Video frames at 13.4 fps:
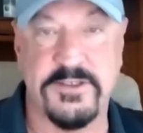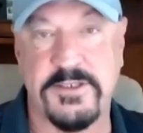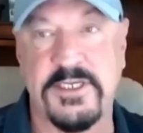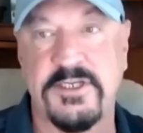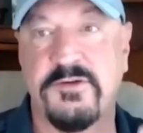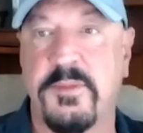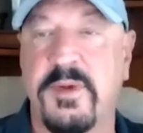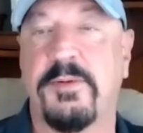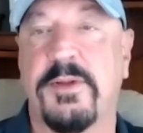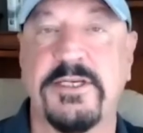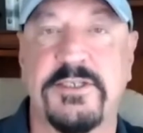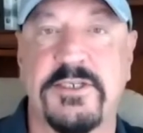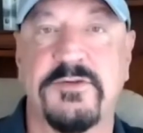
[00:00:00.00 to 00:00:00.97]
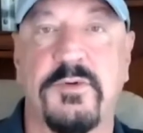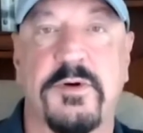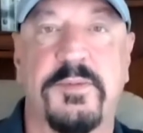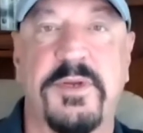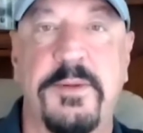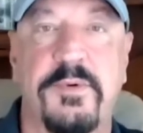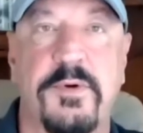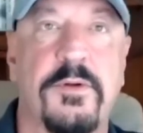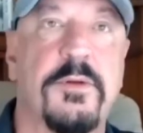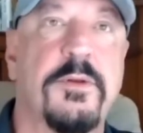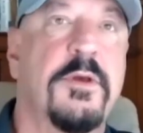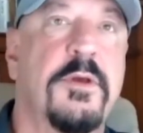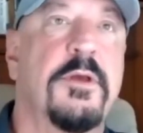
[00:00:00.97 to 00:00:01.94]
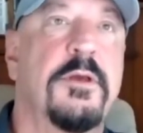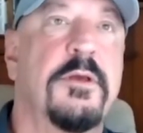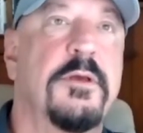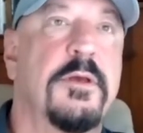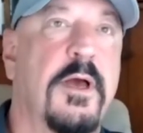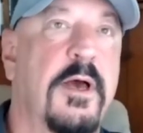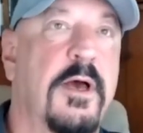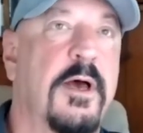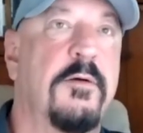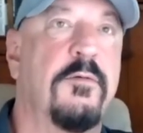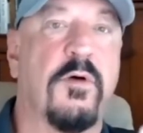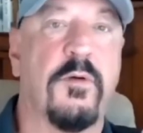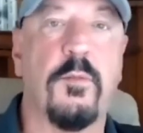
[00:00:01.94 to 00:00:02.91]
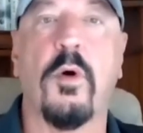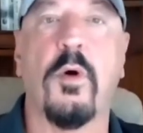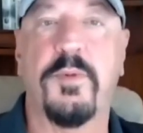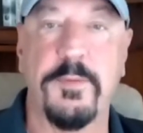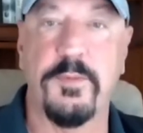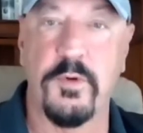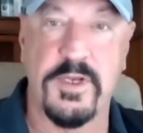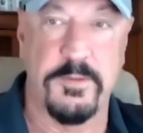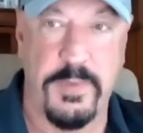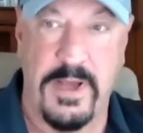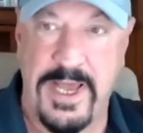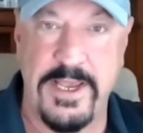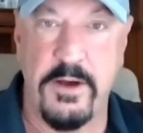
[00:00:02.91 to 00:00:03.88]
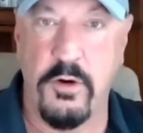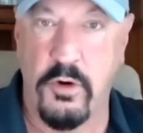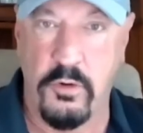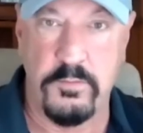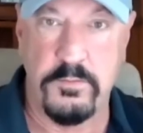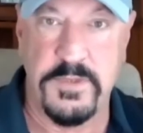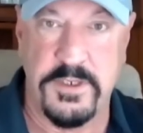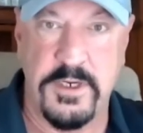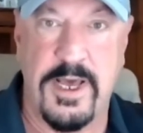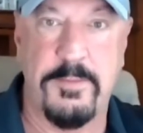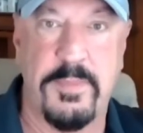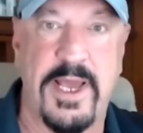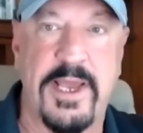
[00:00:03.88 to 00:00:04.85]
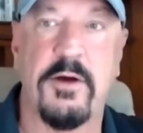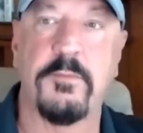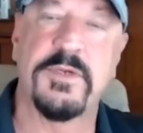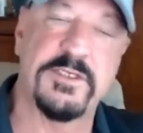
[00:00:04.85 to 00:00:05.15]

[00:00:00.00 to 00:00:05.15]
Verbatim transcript: So these would be places where people, uh, where more people can buy a home than not buy a home.